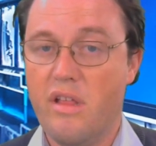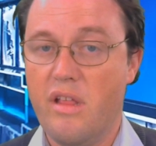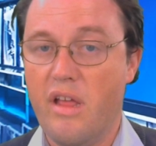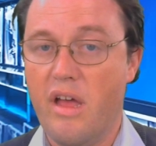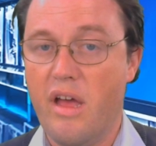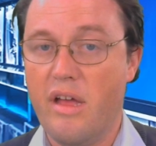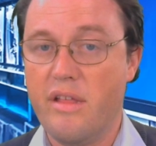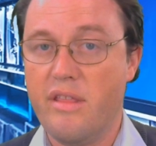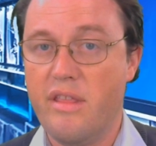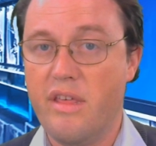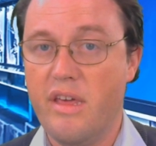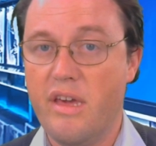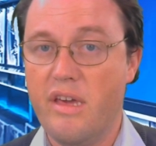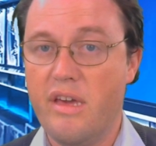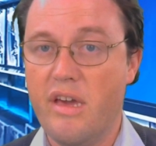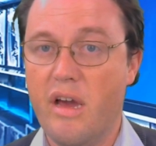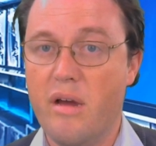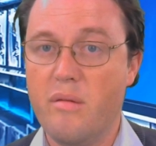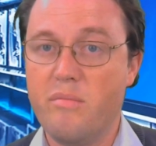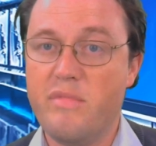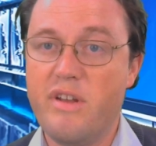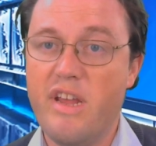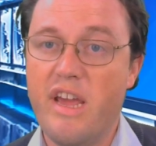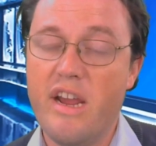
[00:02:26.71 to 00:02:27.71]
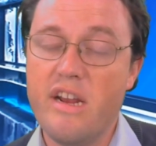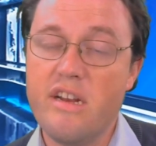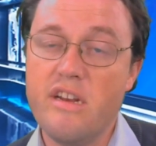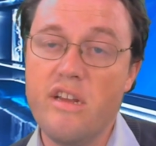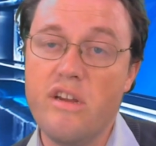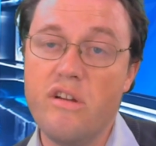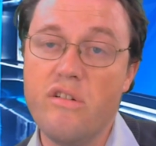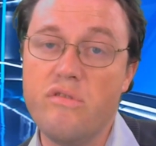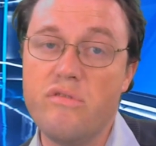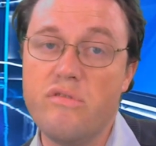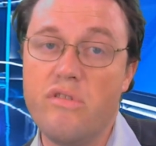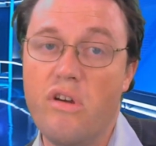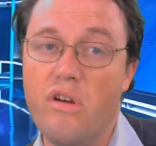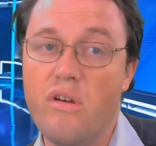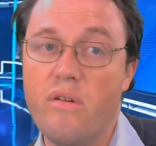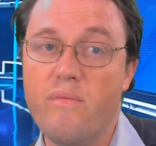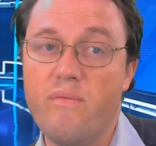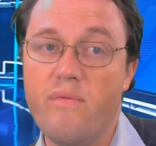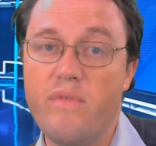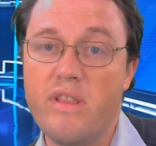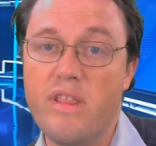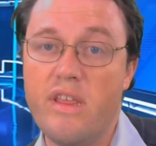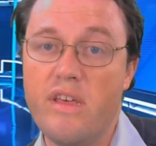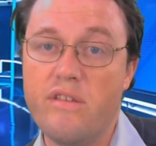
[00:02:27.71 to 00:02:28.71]
The technical term
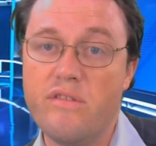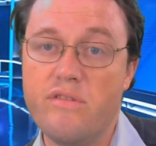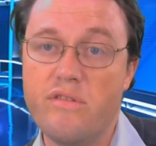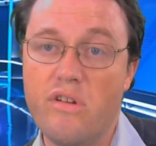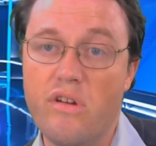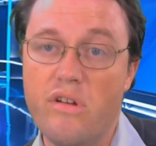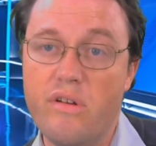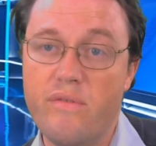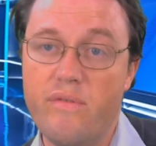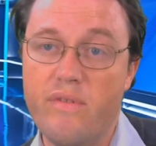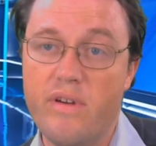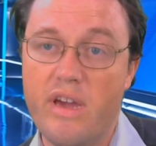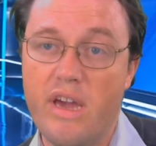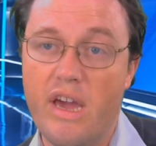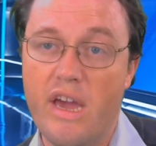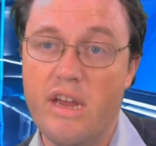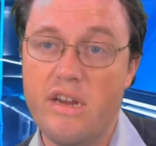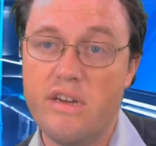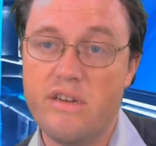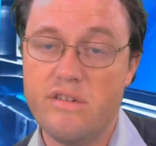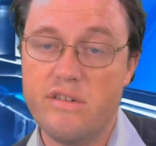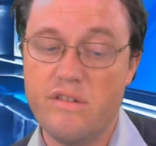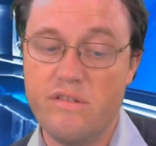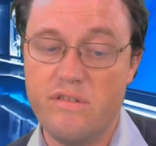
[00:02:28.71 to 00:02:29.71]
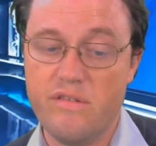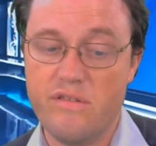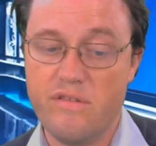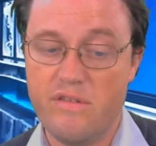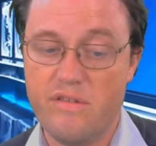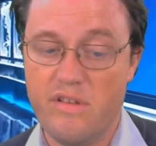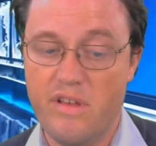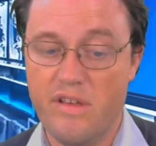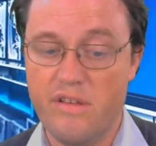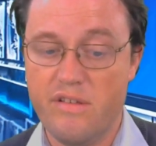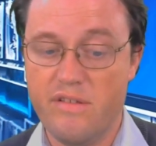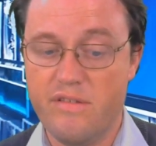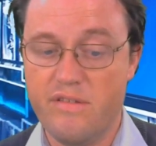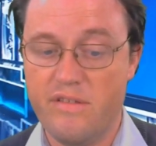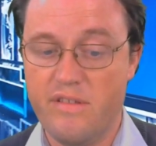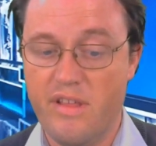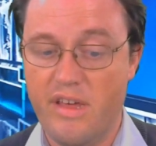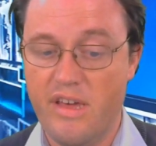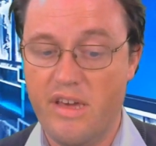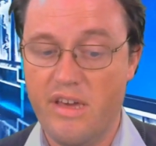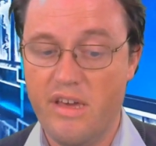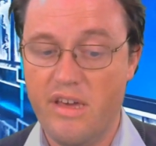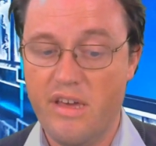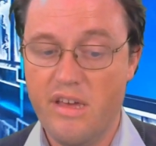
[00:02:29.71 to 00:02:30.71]
for these notifications is
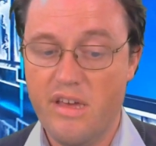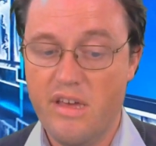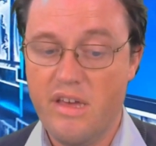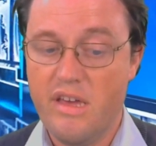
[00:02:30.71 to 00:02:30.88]
the